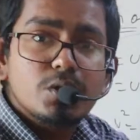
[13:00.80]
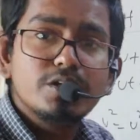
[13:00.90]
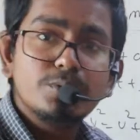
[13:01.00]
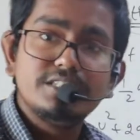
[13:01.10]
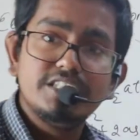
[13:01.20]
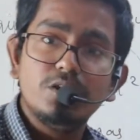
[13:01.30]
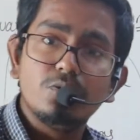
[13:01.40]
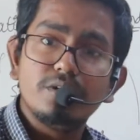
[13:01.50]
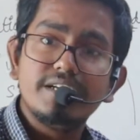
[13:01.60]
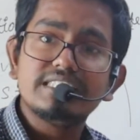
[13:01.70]
going to be
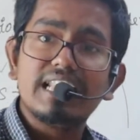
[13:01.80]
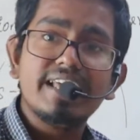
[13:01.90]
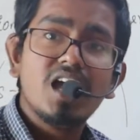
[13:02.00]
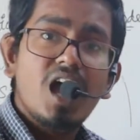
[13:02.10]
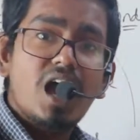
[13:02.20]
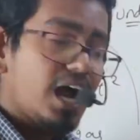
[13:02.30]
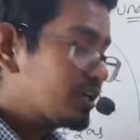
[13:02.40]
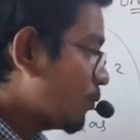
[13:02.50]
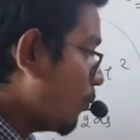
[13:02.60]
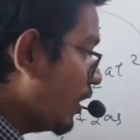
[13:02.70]
0. It is like
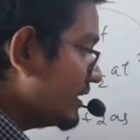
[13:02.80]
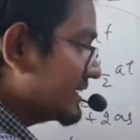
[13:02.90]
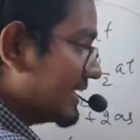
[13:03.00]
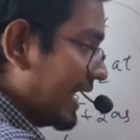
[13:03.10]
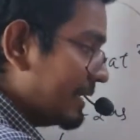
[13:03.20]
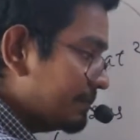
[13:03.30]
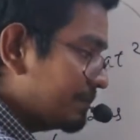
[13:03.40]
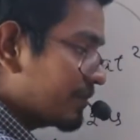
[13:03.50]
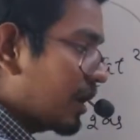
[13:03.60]
at what time